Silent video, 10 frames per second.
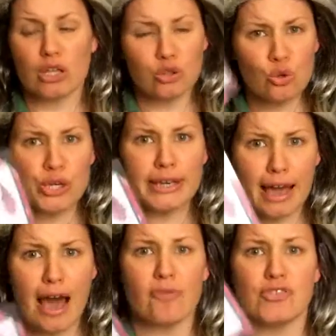looking
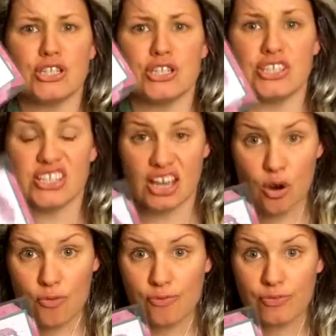after
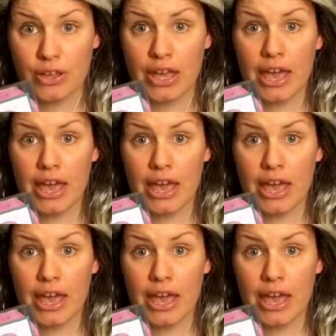yourself,